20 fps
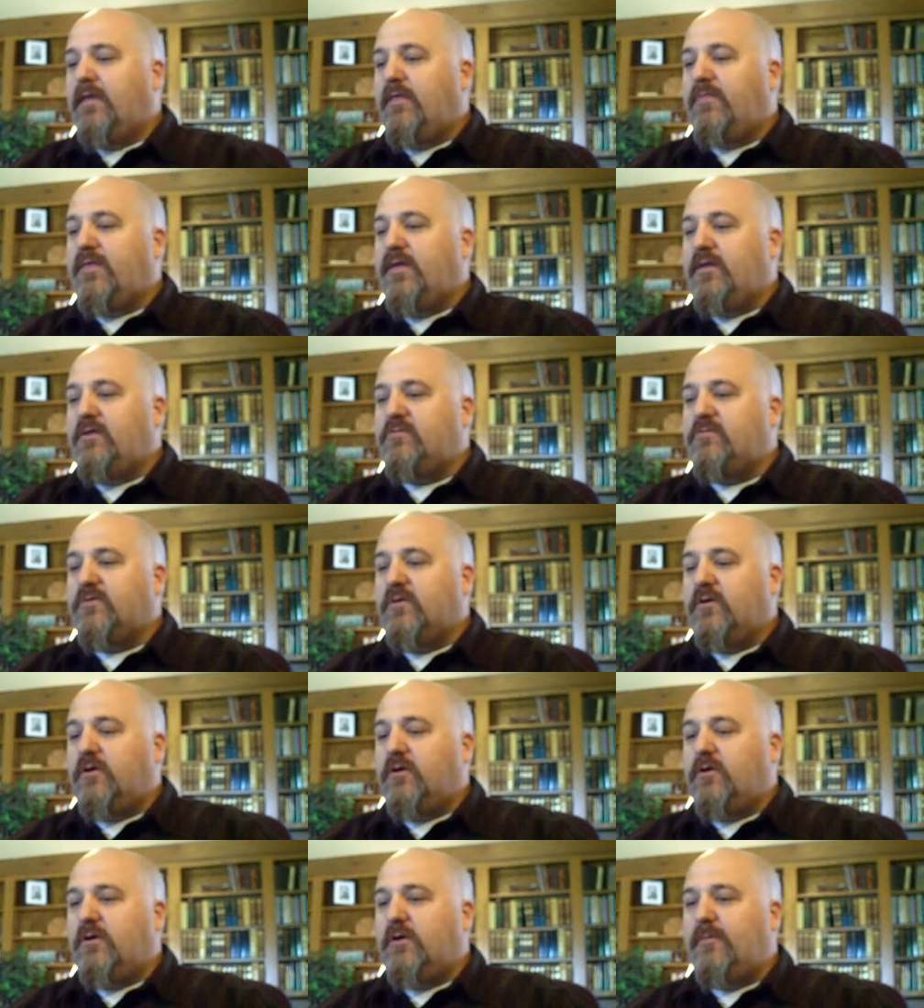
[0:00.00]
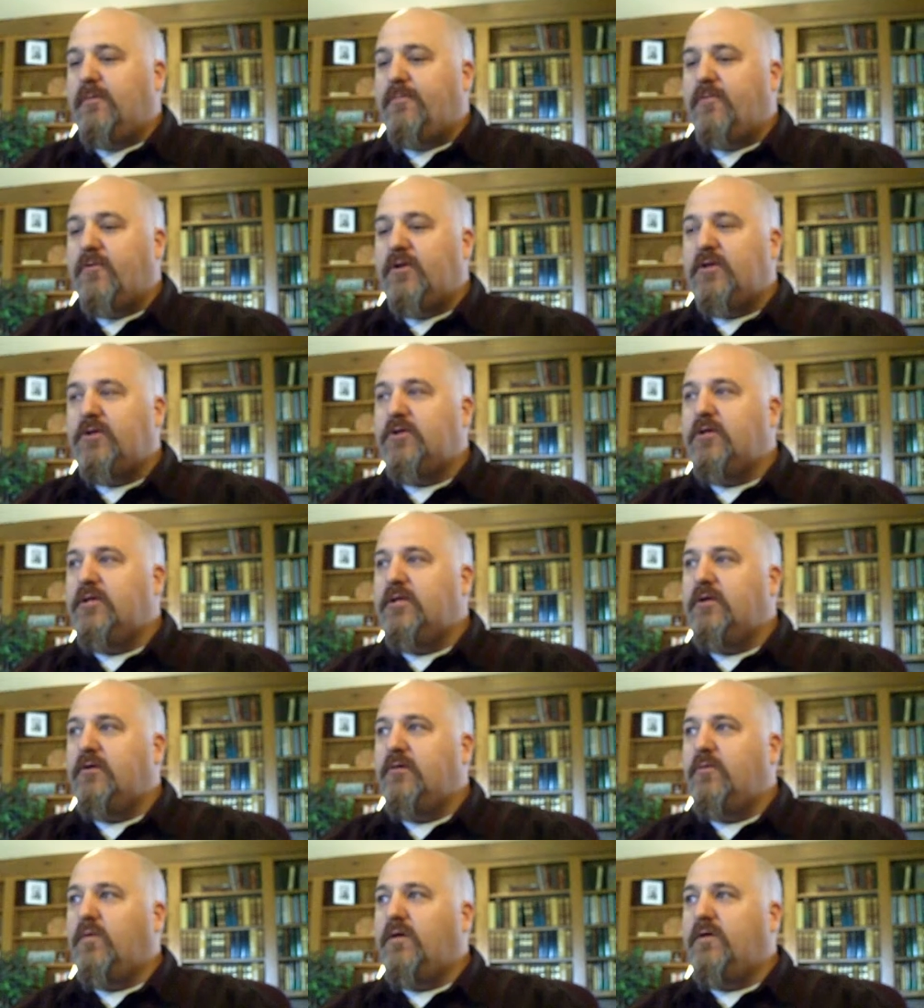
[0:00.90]
Things are pretty good
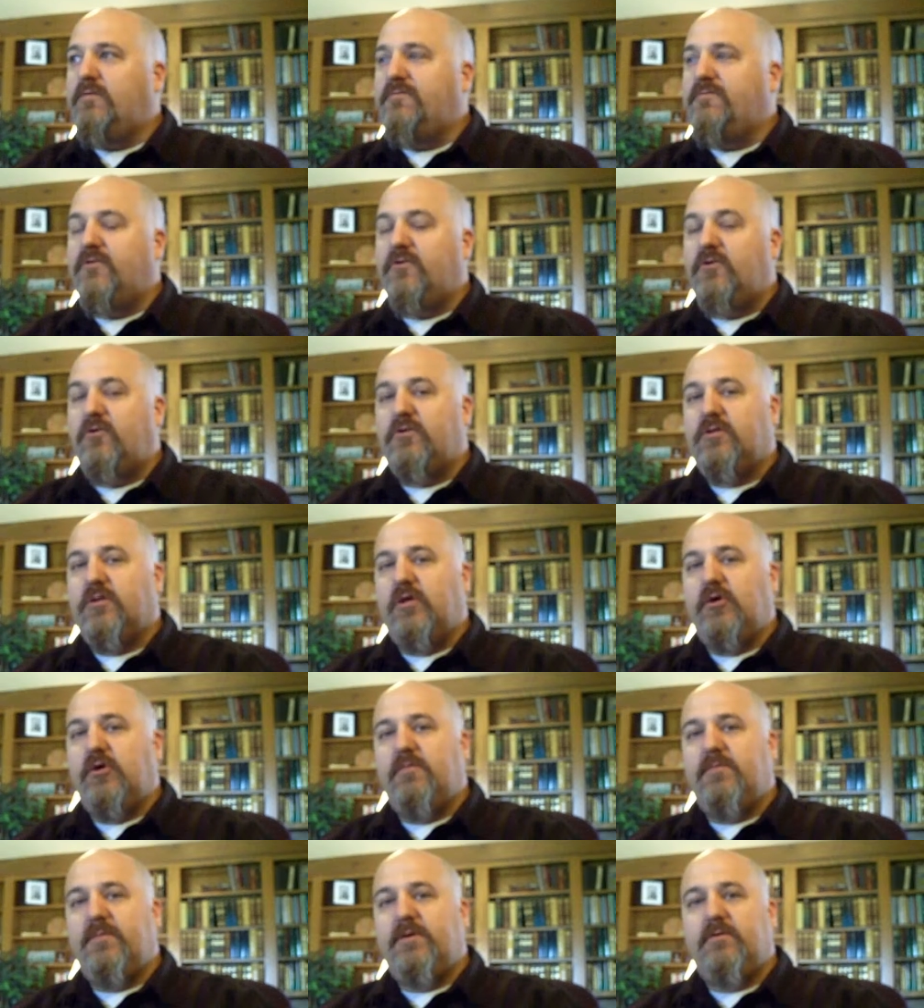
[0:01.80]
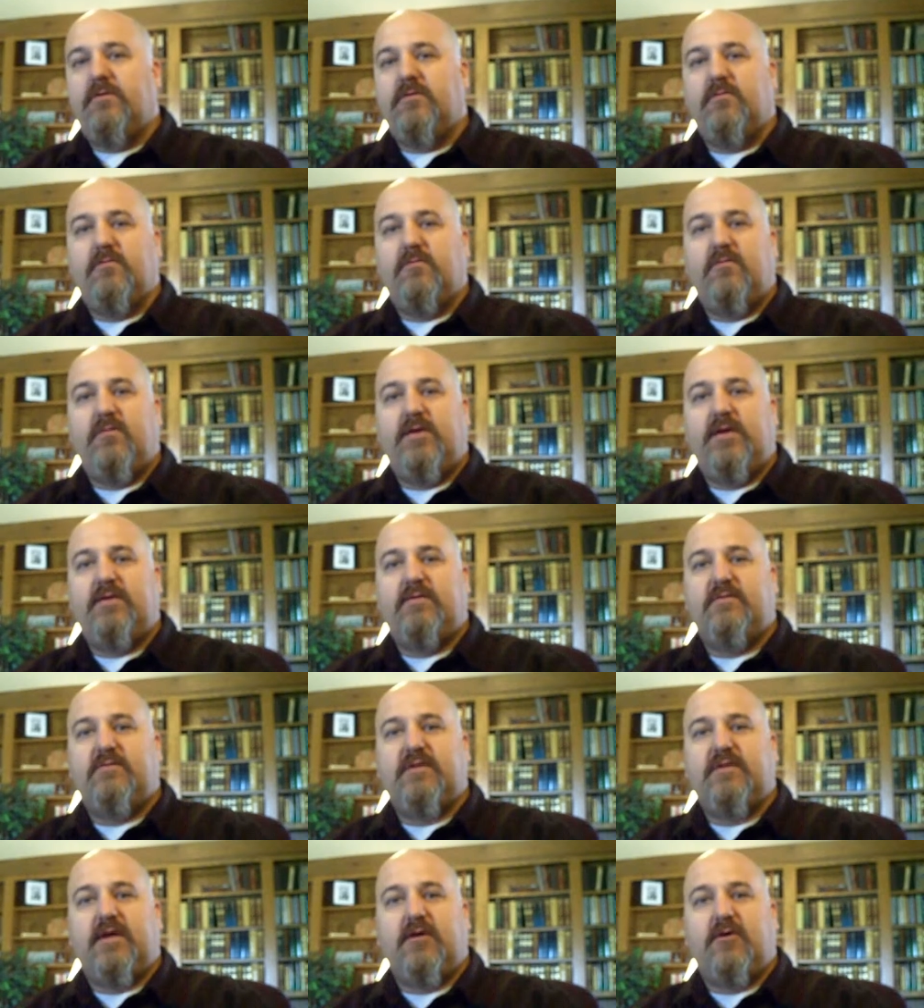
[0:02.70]
here in Weatherford, Oklahoma. We
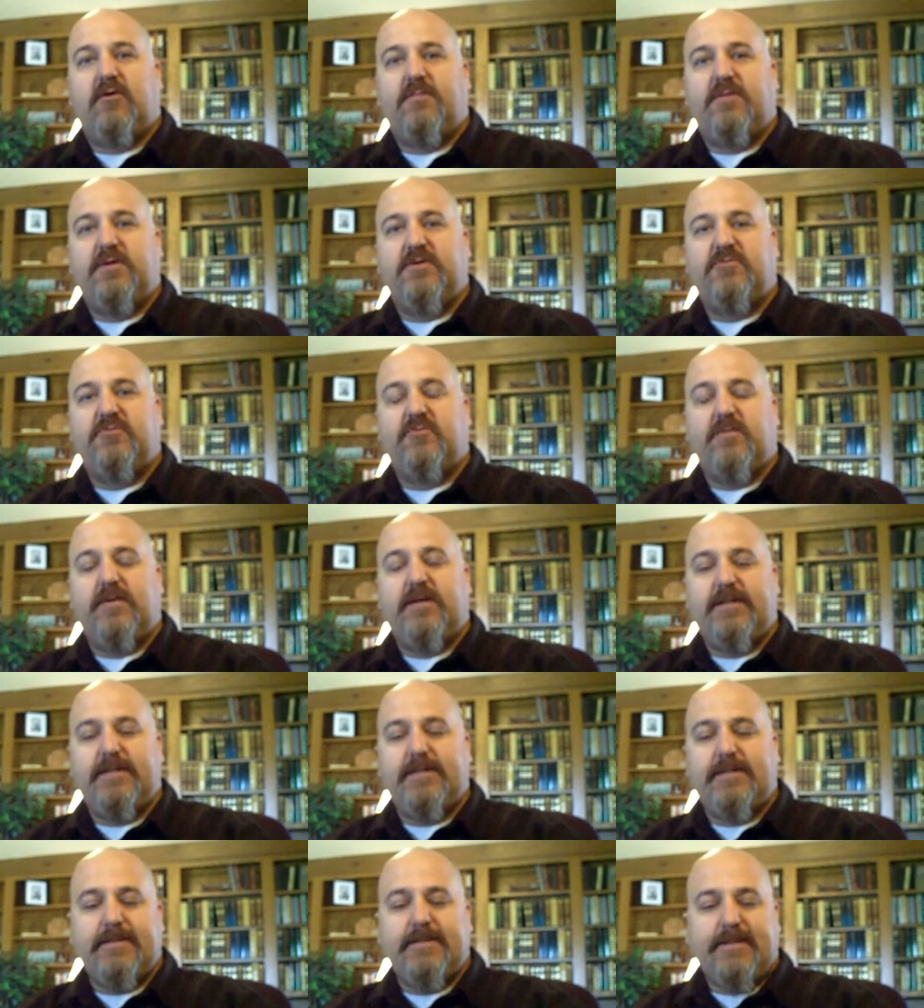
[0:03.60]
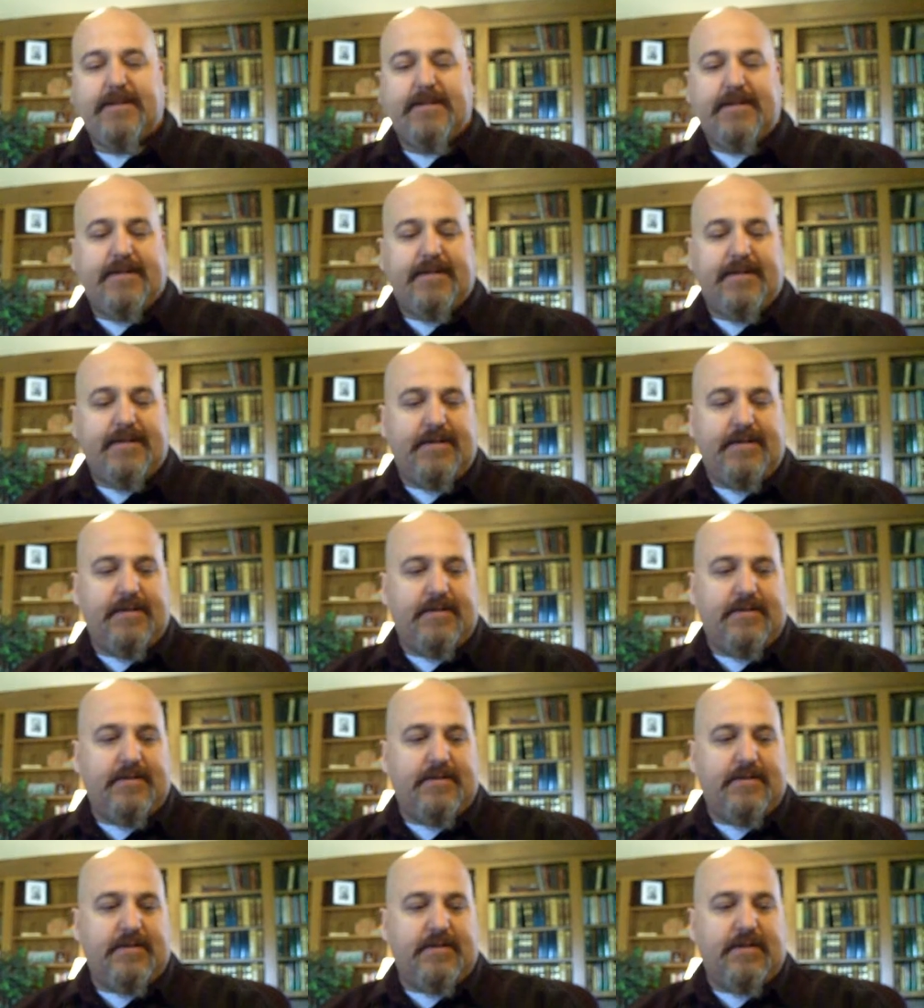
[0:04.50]
just had a whole bunch of rain,
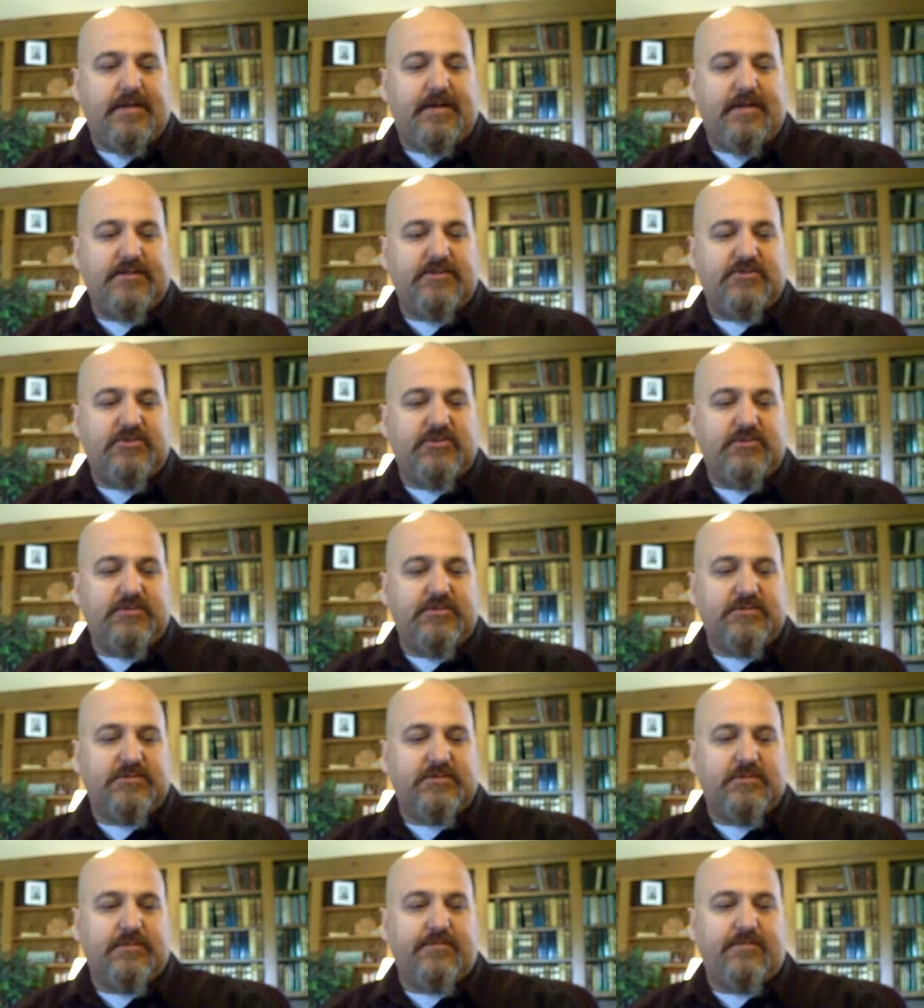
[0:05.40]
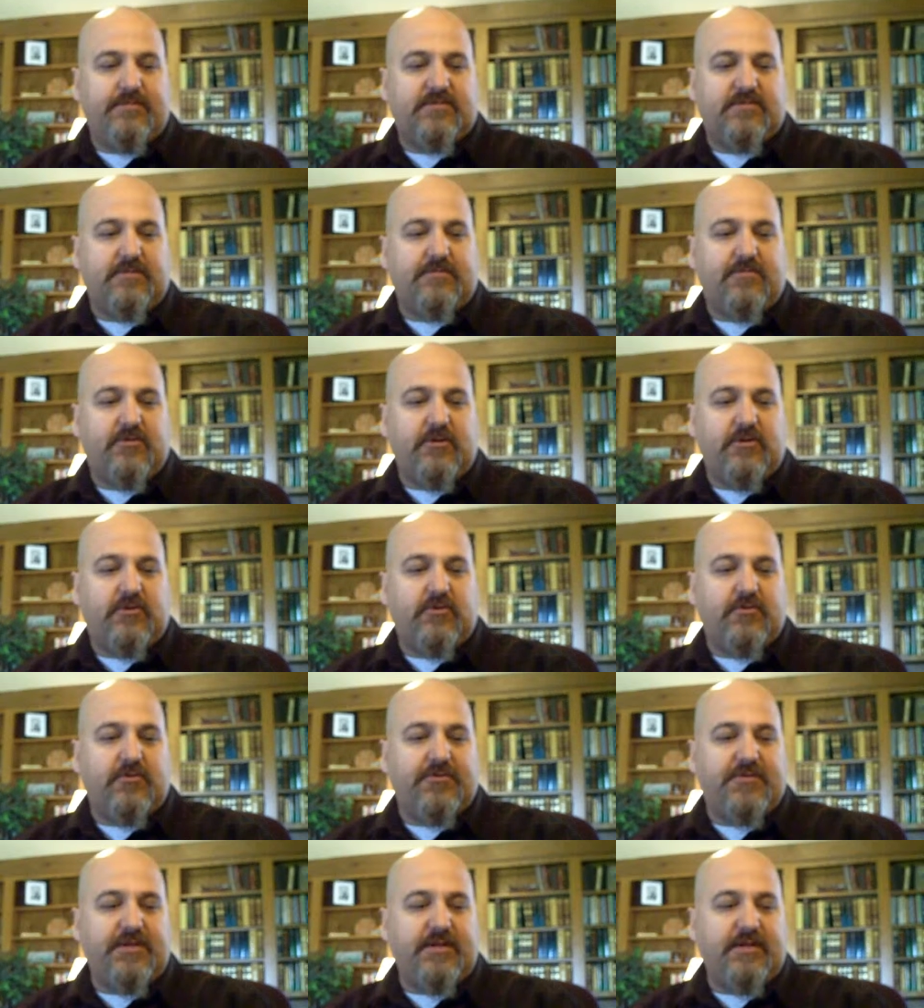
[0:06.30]
and God is doing some pretty
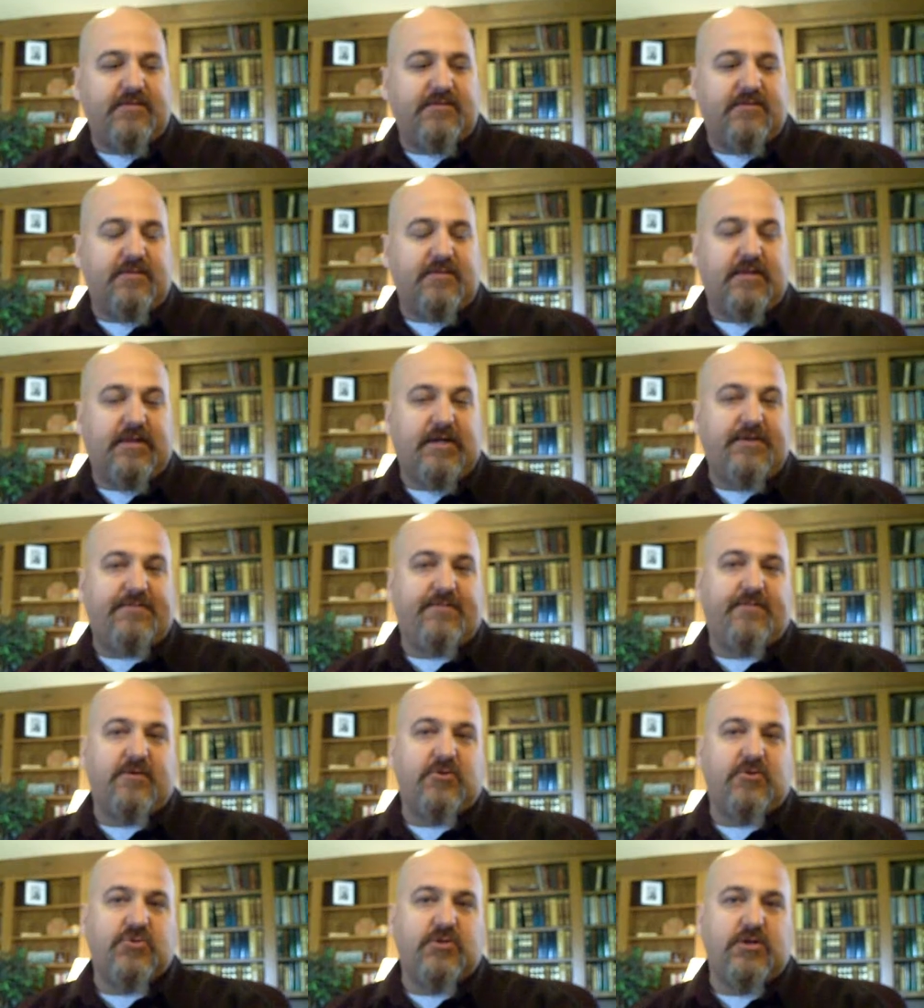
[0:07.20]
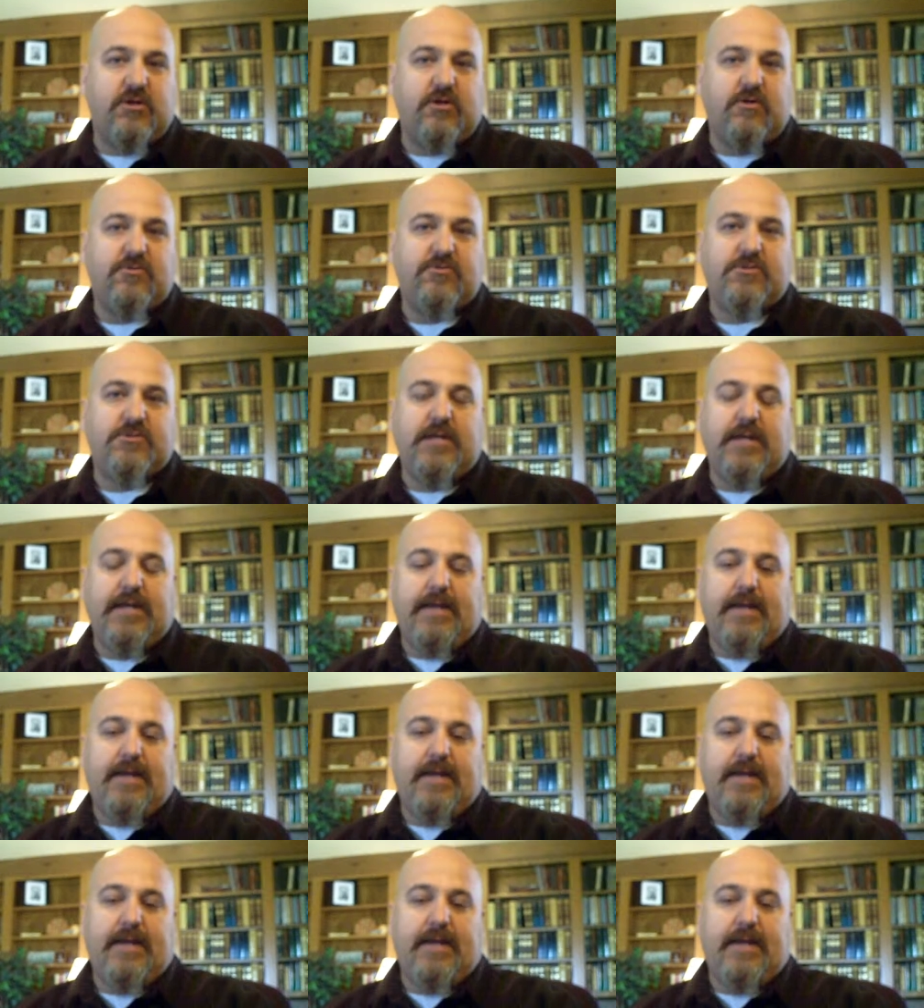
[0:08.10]
cool things in the life of our church.